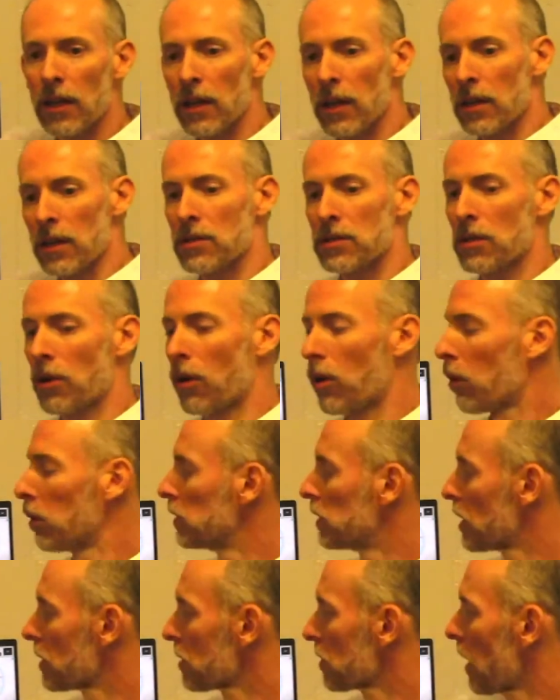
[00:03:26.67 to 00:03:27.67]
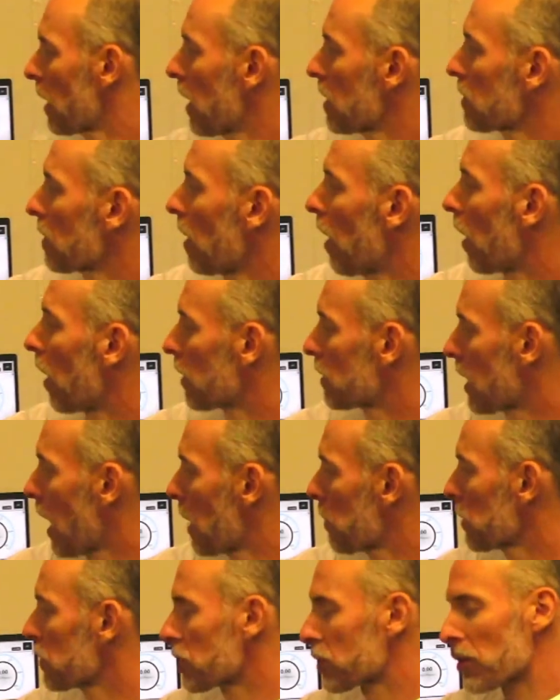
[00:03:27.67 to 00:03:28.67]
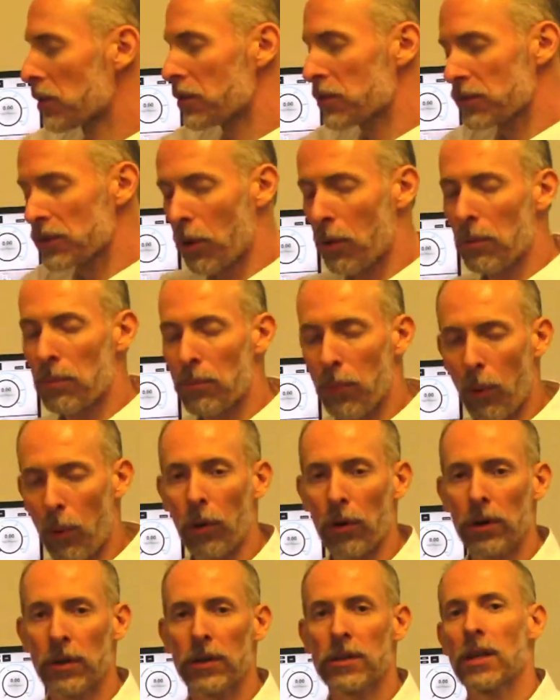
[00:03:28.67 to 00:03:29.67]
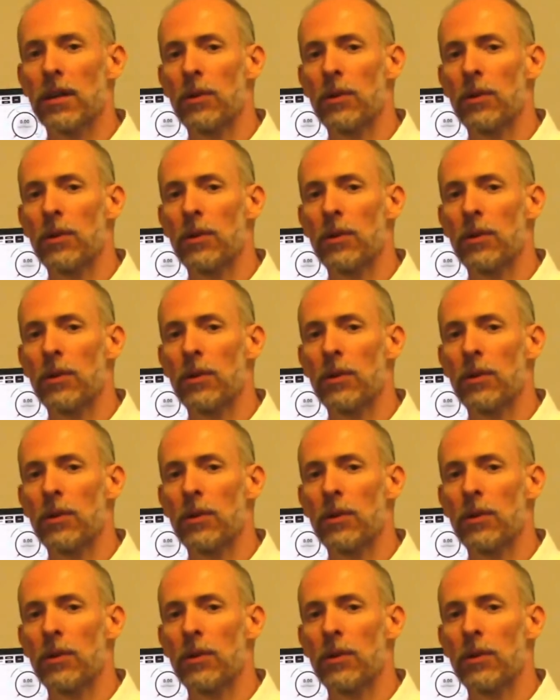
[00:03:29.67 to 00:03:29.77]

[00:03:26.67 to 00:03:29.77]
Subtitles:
So just as our temperature is so important